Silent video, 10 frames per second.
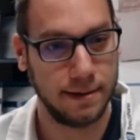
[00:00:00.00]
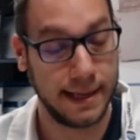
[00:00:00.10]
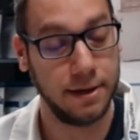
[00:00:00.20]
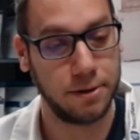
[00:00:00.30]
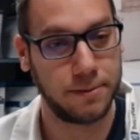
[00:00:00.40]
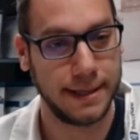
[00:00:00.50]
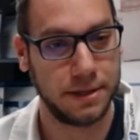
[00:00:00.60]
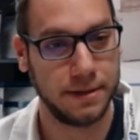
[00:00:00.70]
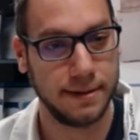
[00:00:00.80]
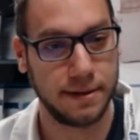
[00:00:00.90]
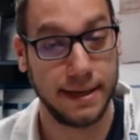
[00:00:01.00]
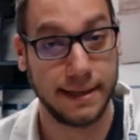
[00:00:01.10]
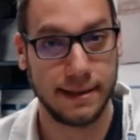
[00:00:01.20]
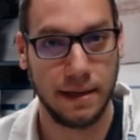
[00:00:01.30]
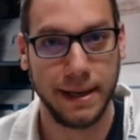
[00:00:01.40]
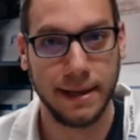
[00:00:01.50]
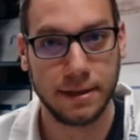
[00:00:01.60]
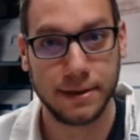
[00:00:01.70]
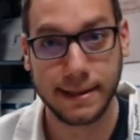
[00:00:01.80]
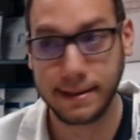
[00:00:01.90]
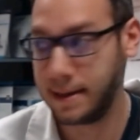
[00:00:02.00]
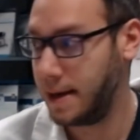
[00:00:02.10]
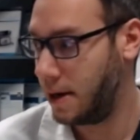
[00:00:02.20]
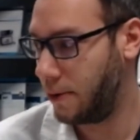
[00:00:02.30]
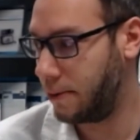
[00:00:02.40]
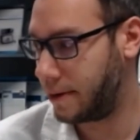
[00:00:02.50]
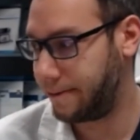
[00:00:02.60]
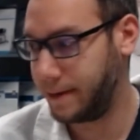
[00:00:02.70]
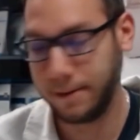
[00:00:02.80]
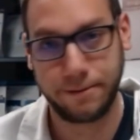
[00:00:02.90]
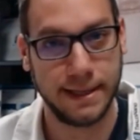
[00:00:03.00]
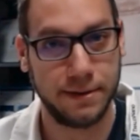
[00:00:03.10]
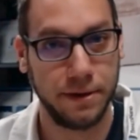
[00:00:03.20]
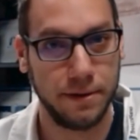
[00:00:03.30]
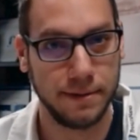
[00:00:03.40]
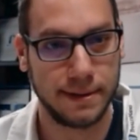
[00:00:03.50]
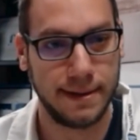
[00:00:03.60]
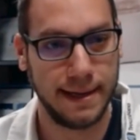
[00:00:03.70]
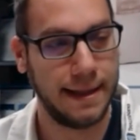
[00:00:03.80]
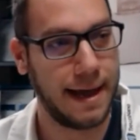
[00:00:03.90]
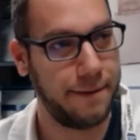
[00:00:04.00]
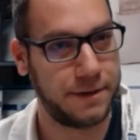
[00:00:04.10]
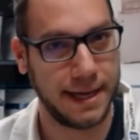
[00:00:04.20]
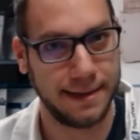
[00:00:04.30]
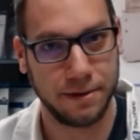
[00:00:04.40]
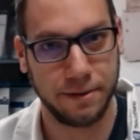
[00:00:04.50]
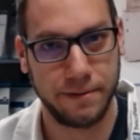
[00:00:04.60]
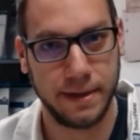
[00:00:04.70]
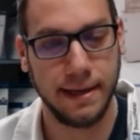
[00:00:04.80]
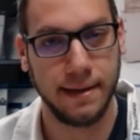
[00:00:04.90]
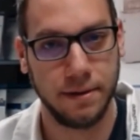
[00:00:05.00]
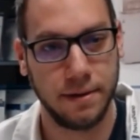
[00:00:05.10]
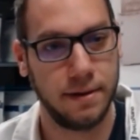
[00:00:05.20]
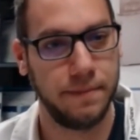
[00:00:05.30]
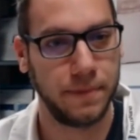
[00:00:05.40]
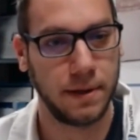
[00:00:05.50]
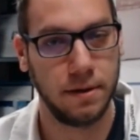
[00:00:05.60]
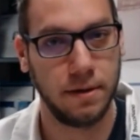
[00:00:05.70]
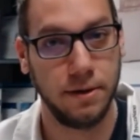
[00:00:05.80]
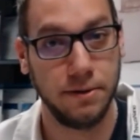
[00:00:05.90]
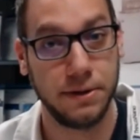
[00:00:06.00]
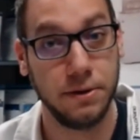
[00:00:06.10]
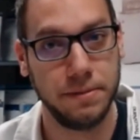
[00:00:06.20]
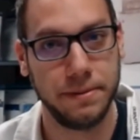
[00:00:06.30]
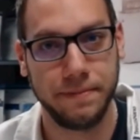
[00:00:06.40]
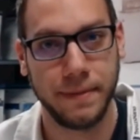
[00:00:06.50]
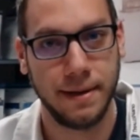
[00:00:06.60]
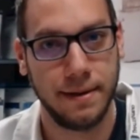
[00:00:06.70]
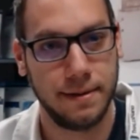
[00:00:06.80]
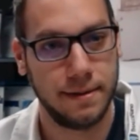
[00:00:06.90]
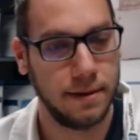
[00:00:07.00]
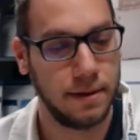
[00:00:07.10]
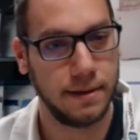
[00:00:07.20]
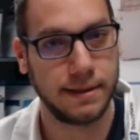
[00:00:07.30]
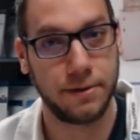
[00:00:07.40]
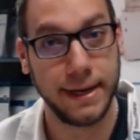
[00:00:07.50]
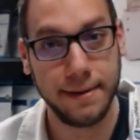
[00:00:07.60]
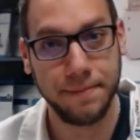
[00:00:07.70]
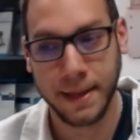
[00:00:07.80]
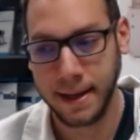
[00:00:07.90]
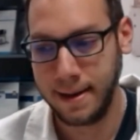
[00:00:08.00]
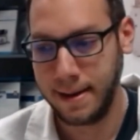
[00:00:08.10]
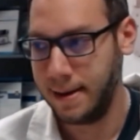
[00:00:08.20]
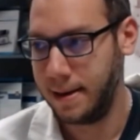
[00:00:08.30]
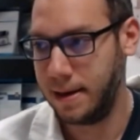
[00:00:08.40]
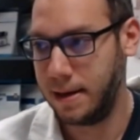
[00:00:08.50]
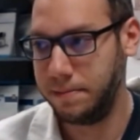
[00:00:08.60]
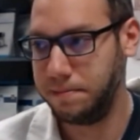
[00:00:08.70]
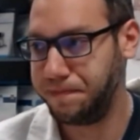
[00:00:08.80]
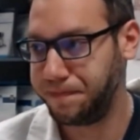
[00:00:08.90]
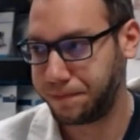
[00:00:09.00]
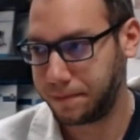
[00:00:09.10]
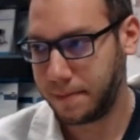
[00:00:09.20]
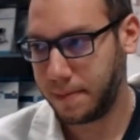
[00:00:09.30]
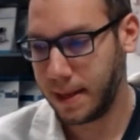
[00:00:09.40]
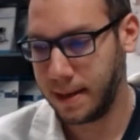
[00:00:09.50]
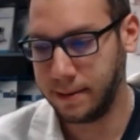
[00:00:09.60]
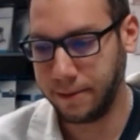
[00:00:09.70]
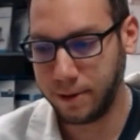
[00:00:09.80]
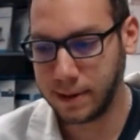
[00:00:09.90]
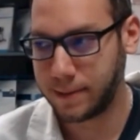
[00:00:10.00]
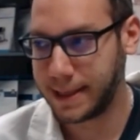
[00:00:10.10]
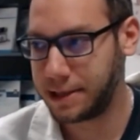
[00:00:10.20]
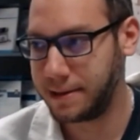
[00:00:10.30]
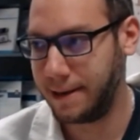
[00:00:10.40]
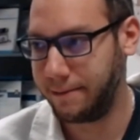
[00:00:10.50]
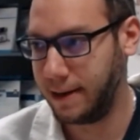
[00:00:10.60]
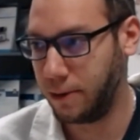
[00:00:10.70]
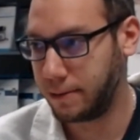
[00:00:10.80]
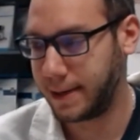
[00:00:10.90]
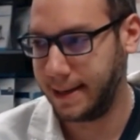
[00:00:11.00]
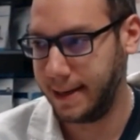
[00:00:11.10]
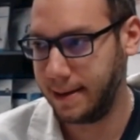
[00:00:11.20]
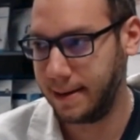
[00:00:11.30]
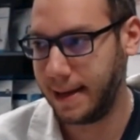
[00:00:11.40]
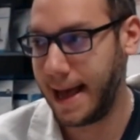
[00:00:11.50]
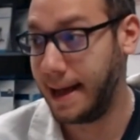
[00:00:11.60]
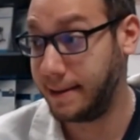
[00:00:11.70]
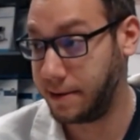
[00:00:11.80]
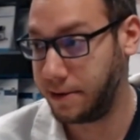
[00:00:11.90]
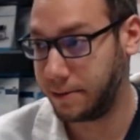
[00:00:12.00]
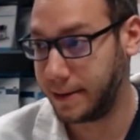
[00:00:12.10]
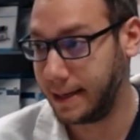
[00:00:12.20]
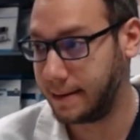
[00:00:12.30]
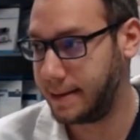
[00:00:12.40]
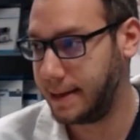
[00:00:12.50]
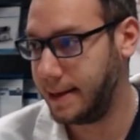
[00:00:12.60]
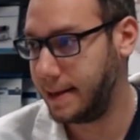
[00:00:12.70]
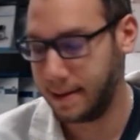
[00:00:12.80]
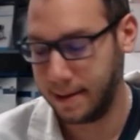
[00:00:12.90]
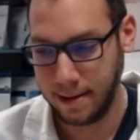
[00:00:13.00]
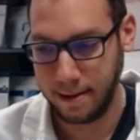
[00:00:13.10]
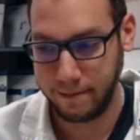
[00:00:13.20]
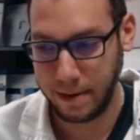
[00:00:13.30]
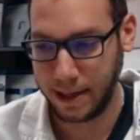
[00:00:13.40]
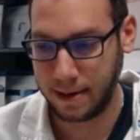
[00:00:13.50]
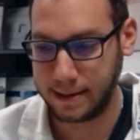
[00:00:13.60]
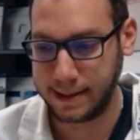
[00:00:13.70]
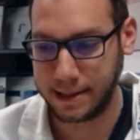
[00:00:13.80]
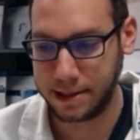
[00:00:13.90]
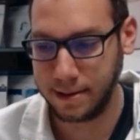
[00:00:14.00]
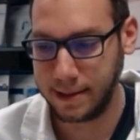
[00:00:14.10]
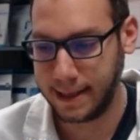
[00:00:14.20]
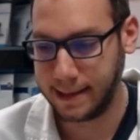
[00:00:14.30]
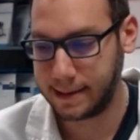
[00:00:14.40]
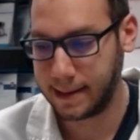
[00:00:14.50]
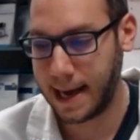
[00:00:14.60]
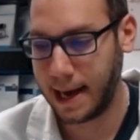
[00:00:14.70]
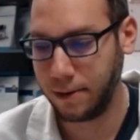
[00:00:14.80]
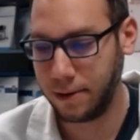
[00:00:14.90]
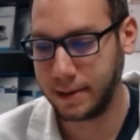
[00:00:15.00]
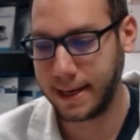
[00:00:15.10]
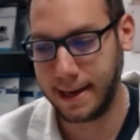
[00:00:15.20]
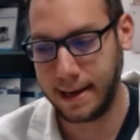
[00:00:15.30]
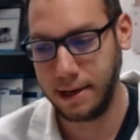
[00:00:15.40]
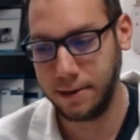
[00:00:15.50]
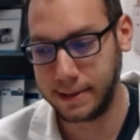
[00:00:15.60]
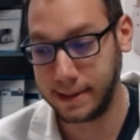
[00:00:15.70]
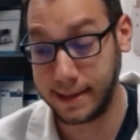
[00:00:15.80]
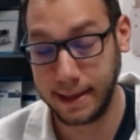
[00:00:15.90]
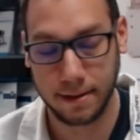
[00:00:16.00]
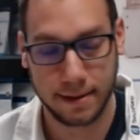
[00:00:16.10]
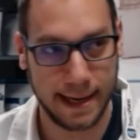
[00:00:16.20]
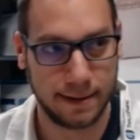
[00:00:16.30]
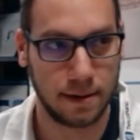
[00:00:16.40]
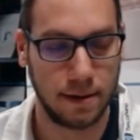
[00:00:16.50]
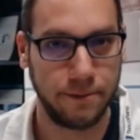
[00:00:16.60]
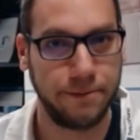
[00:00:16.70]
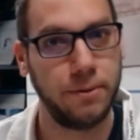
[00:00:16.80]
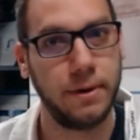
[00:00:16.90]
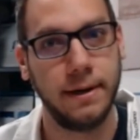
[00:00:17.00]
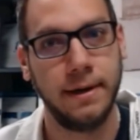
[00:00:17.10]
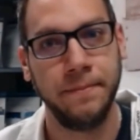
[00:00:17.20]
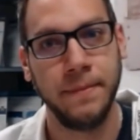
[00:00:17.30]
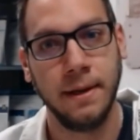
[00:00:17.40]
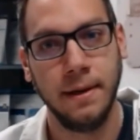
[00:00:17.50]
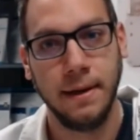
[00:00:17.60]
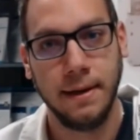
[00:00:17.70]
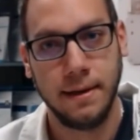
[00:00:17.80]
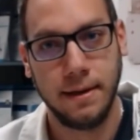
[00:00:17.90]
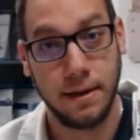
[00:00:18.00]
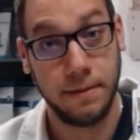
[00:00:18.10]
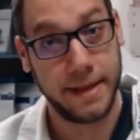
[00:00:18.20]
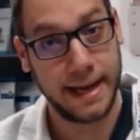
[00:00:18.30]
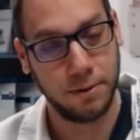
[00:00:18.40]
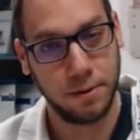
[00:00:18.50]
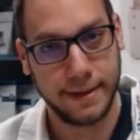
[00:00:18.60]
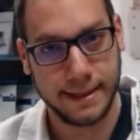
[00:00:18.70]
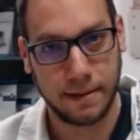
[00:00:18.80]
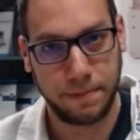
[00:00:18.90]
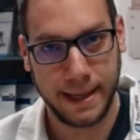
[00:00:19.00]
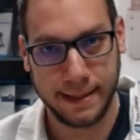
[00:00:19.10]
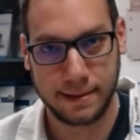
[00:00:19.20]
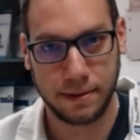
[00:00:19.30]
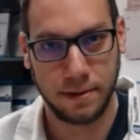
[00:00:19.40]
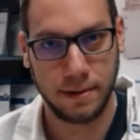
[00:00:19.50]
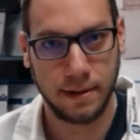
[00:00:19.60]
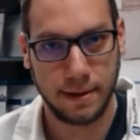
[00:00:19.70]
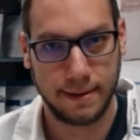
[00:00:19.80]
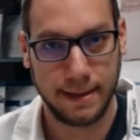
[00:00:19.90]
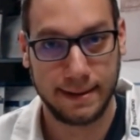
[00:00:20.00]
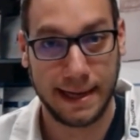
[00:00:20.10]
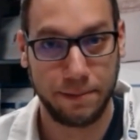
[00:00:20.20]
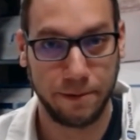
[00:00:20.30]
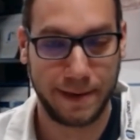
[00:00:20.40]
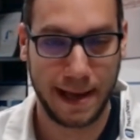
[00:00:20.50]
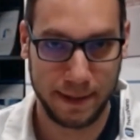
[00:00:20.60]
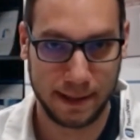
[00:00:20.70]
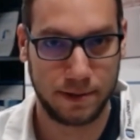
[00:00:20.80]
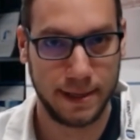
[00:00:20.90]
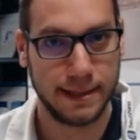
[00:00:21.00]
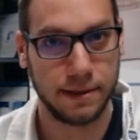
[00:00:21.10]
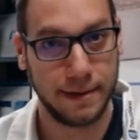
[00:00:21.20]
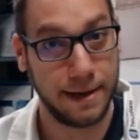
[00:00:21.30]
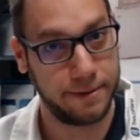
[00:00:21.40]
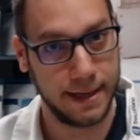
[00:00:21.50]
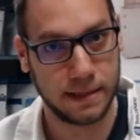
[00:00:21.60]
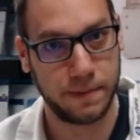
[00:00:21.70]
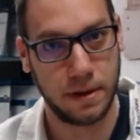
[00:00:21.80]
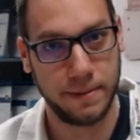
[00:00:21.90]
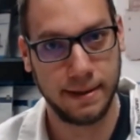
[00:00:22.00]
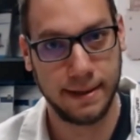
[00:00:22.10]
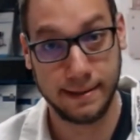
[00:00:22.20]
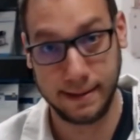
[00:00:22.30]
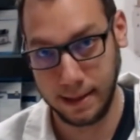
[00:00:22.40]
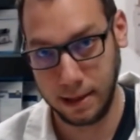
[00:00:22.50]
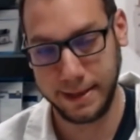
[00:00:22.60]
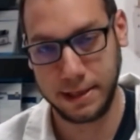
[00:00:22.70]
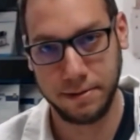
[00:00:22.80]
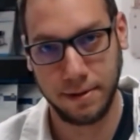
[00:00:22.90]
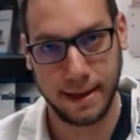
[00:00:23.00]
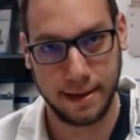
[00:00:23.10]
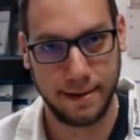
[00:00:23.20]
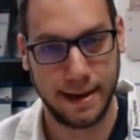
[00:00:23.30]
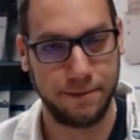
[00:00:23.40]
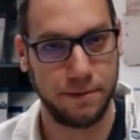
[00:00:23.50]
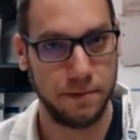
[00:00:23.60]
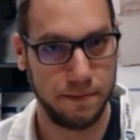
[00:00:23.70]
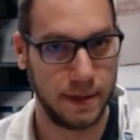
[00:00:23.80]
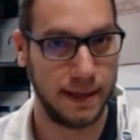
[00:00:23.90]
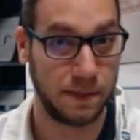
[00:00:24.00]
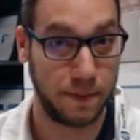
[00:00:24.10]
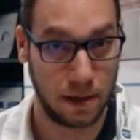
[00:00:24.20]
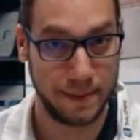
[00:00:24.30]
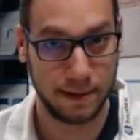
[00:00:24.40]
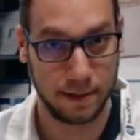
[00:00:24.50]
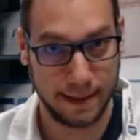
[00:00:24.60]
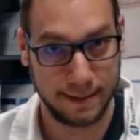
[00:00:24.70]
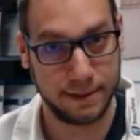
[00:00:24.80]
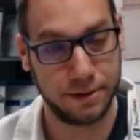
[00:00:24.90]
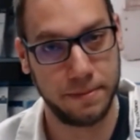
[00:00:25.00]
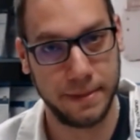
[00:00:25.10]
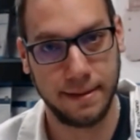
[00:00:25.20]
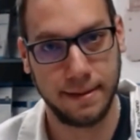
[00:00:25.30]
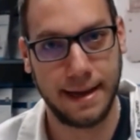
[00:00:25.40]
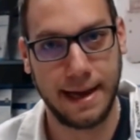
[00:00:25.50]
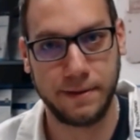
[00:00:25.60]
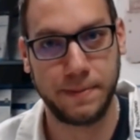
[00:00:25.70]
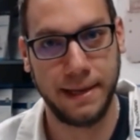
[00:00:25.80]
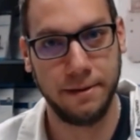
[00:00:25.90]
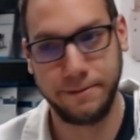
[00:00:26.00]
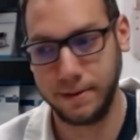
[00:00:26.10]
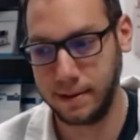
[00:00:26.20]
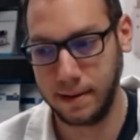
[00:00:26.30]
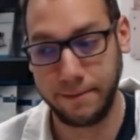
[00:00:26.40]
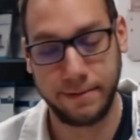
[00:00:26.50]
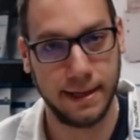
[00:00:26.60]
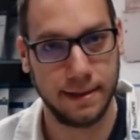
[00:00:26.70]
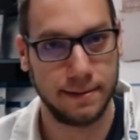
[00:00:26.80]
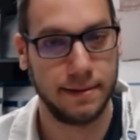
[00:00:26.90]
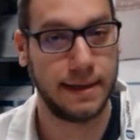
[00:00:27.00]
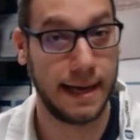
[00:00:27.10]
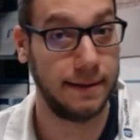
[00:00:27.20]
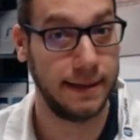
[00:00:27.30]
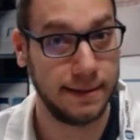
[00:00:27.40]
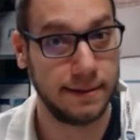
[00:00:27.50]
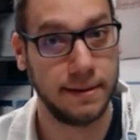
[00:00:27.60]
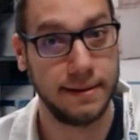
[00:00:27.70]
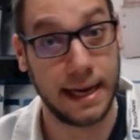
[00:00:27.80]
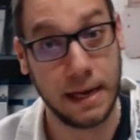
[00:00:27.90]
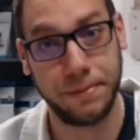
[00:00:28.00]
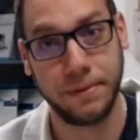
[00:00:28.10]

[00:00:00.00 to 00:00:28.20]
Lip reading: your questions to this email address, or feel free to use the live chat of the YouTube screen. The first question that we already had during the webinar session is, how long can I use a single cat card for? That always depends on the type of chemistry. So every experiment is individual, and you have to experimentally determine the lifespan of every catalyst type,